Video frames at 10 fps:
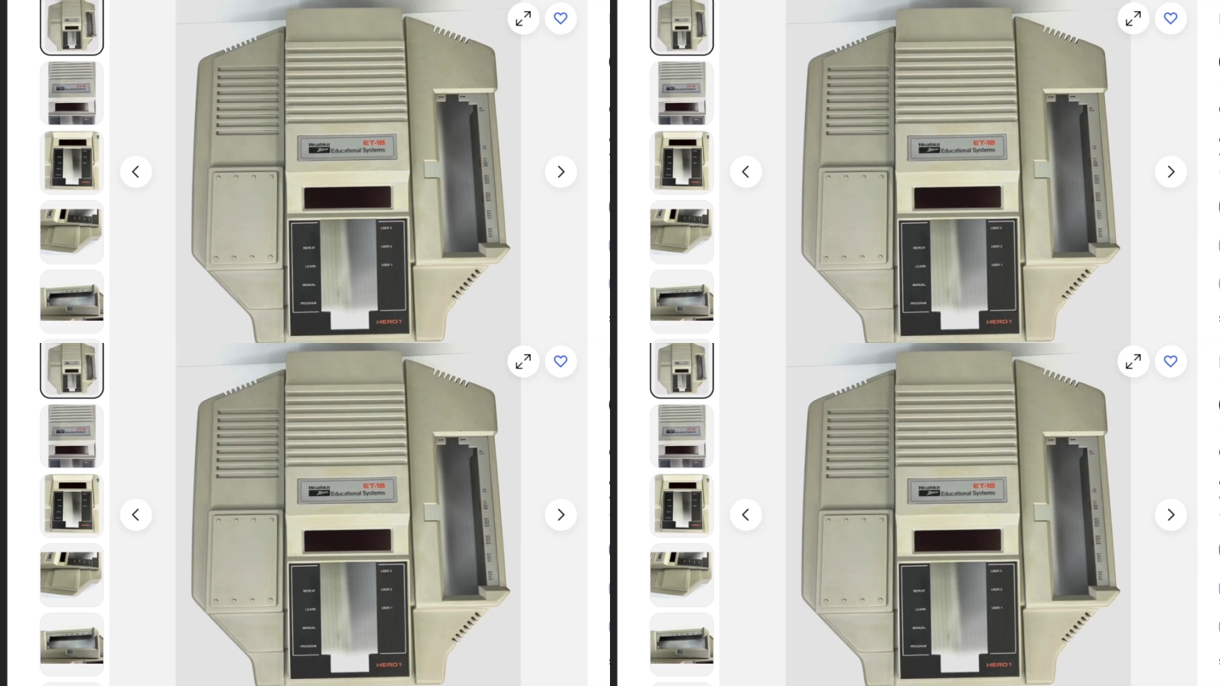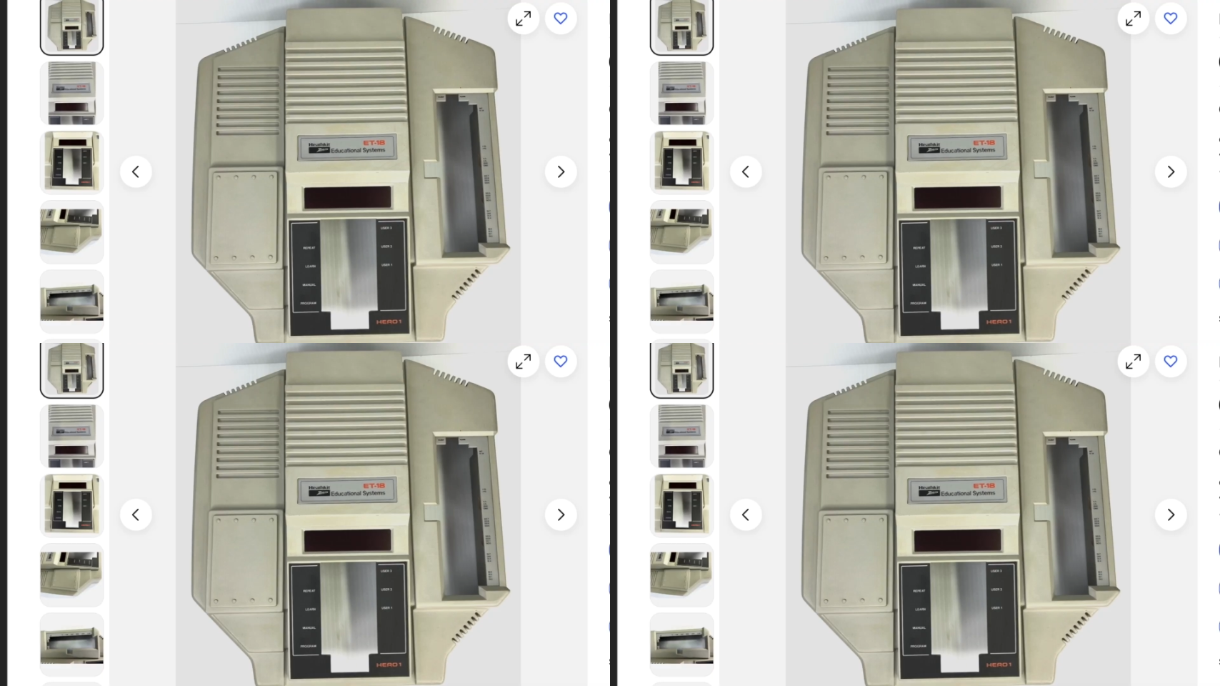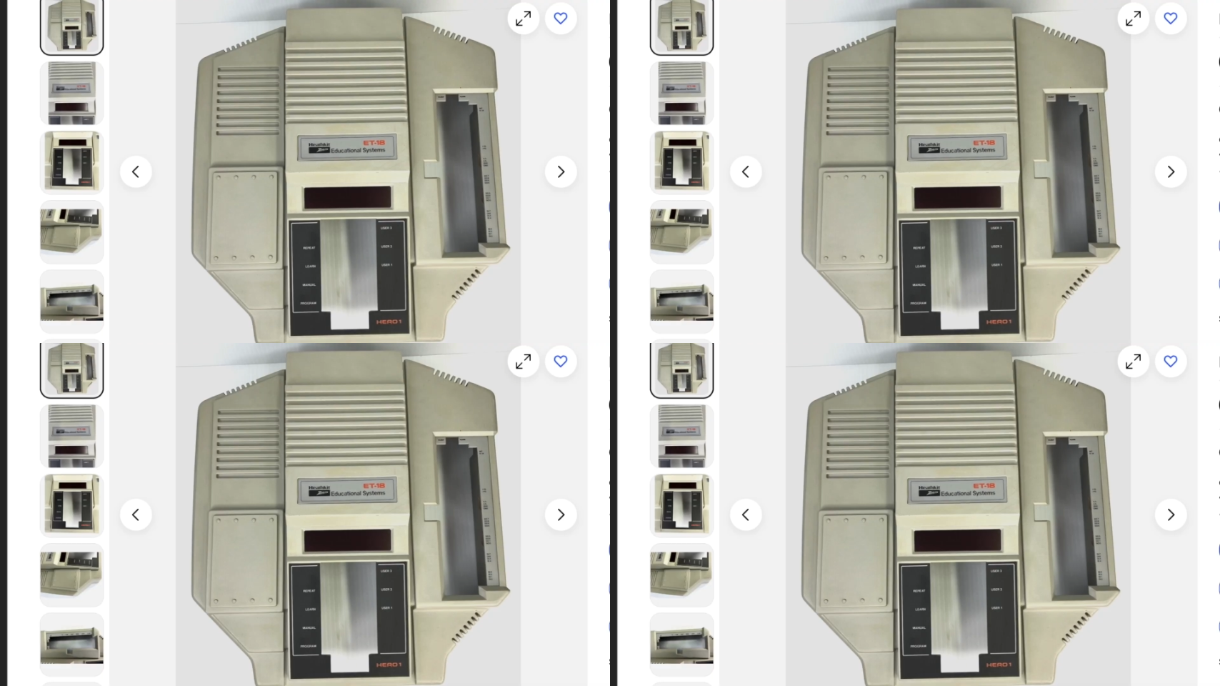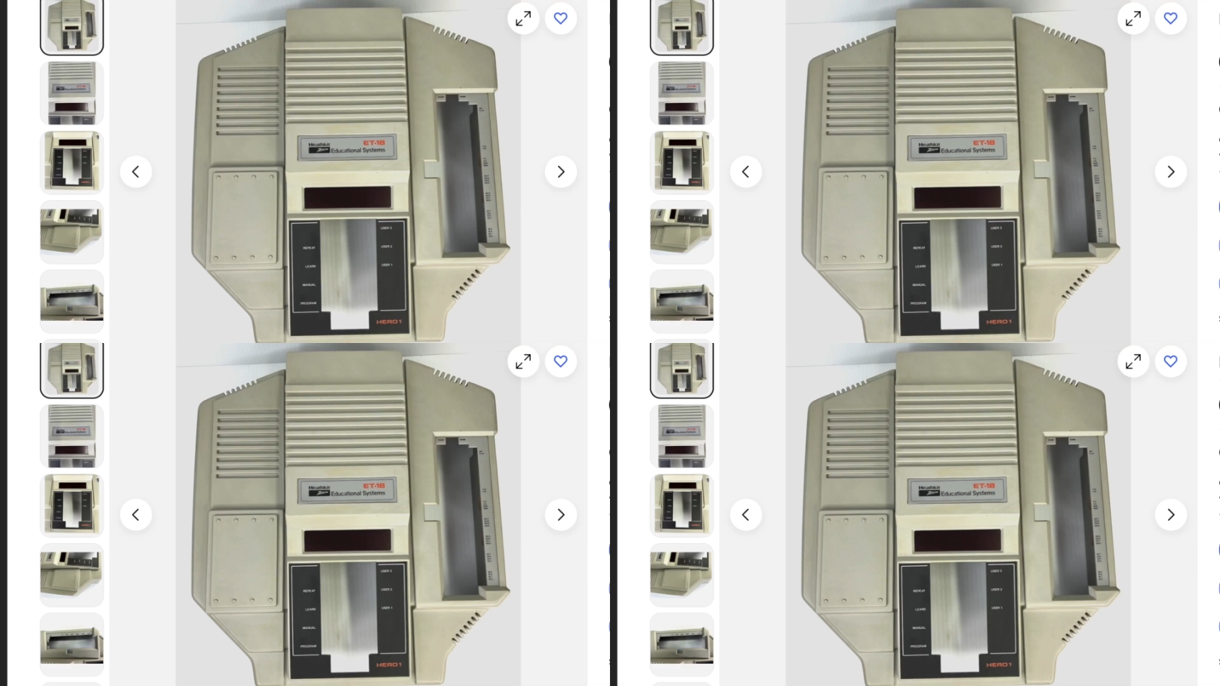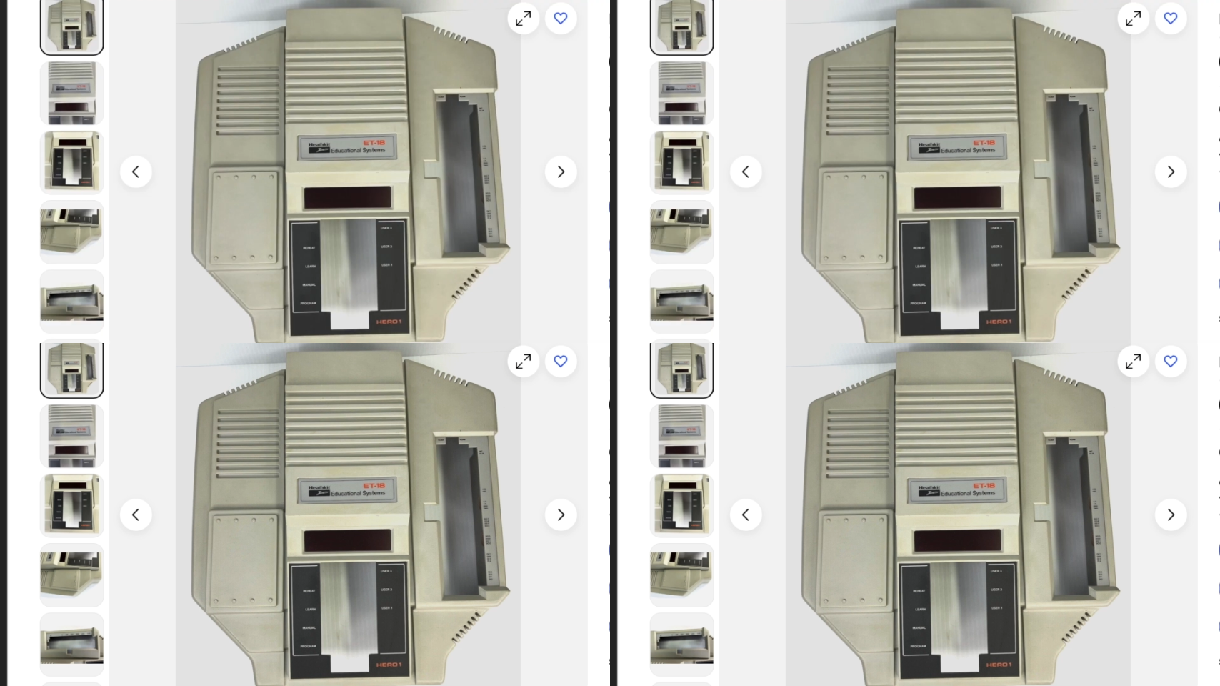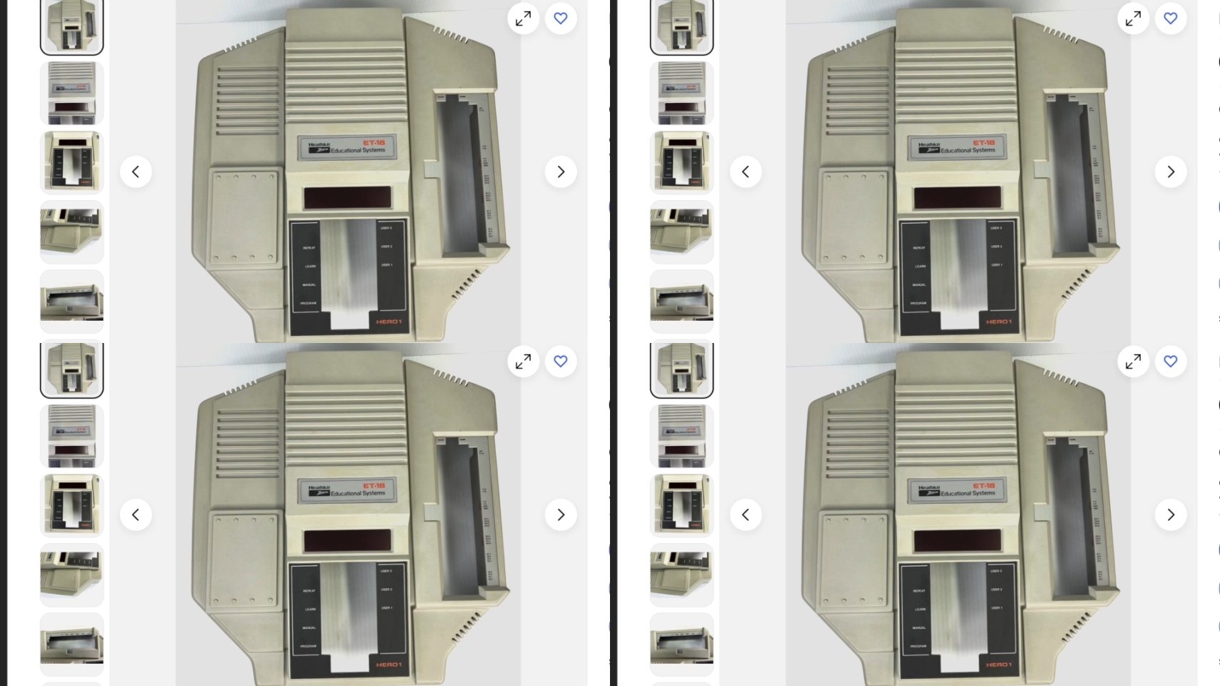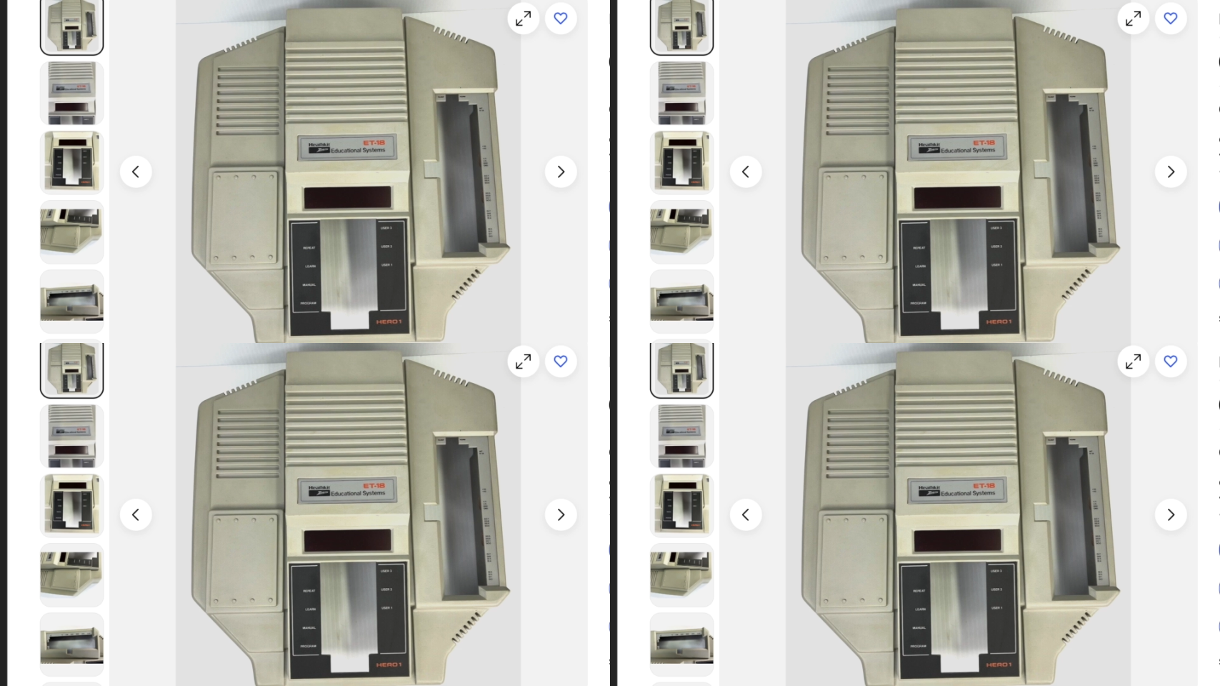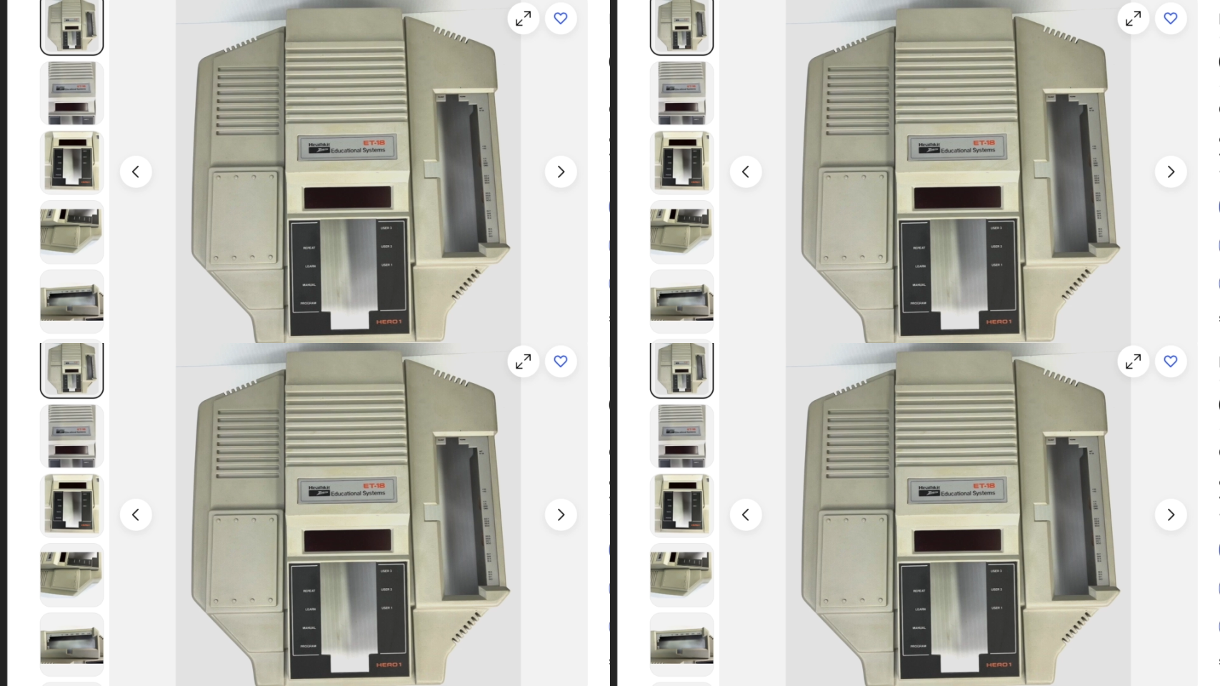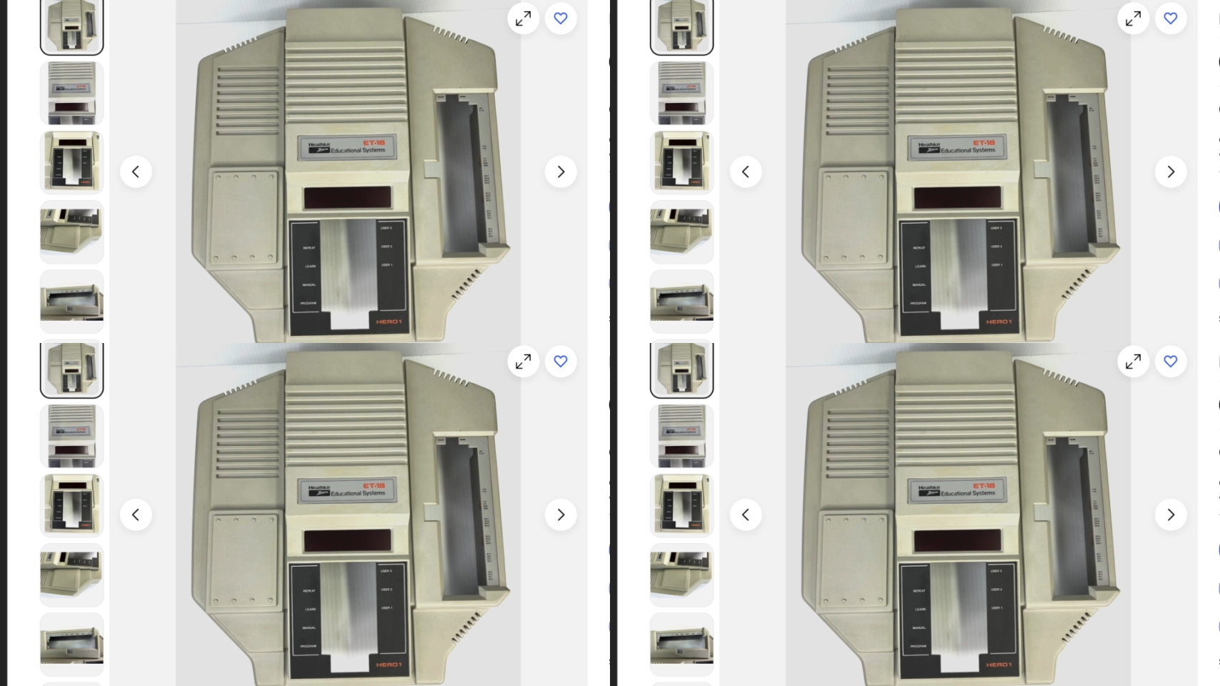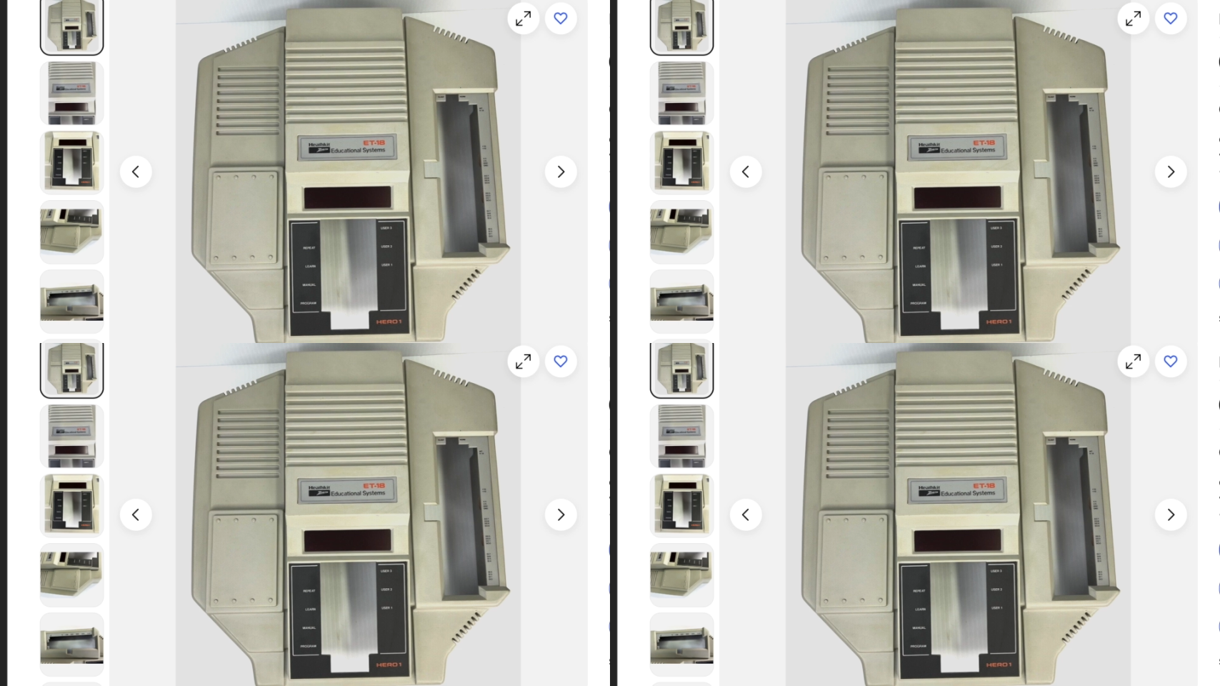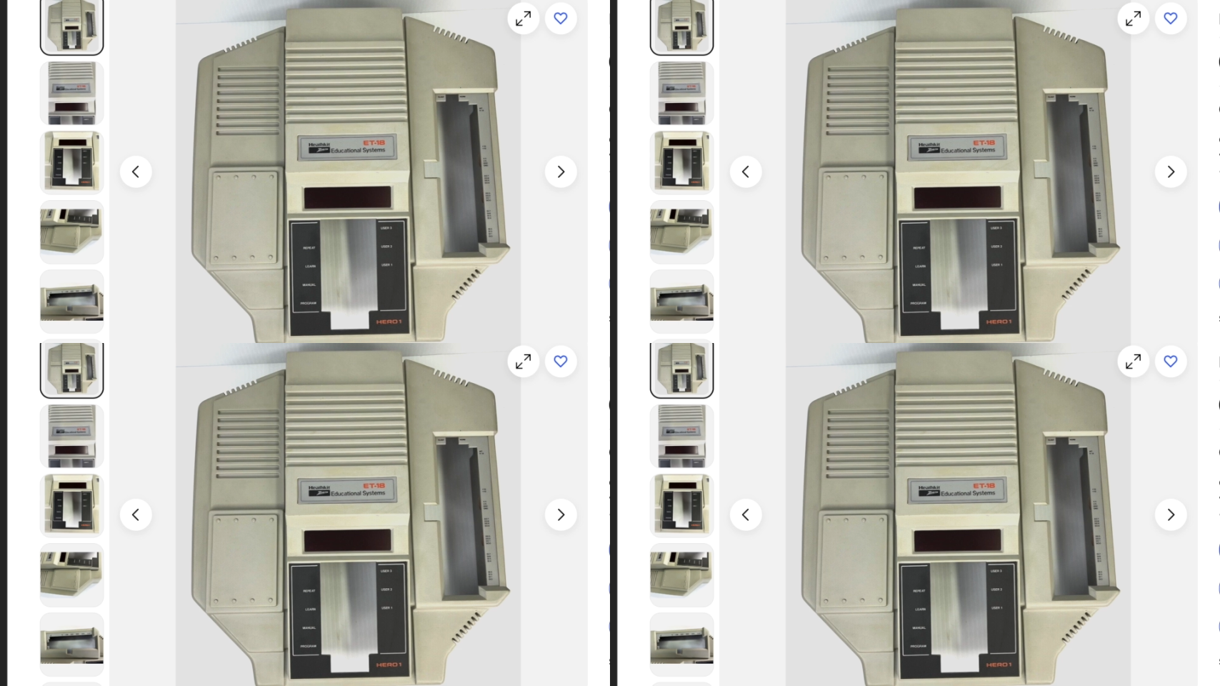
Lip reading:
[unreadable: no face in view]